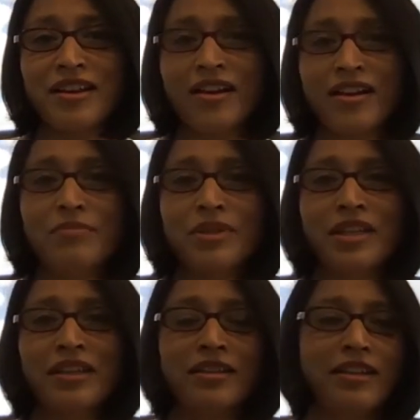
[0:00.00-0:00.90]
A company
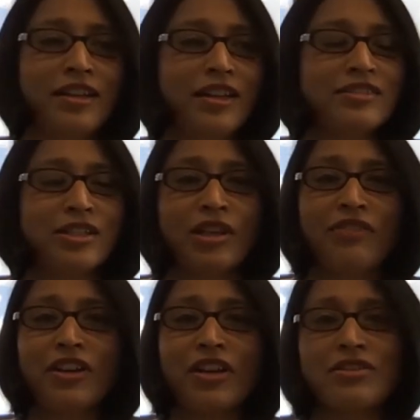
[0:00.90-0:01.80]
in South
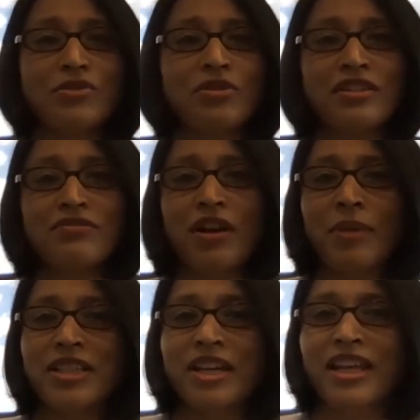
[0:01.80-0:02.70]
Africa is known as Pharma
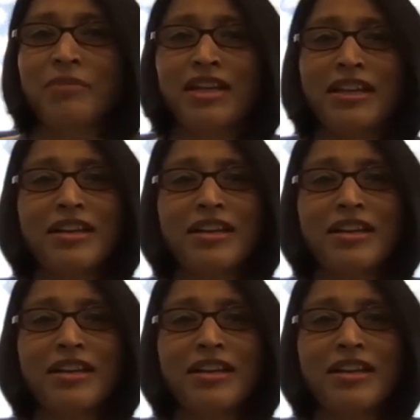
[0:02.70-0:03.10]
Dynamic,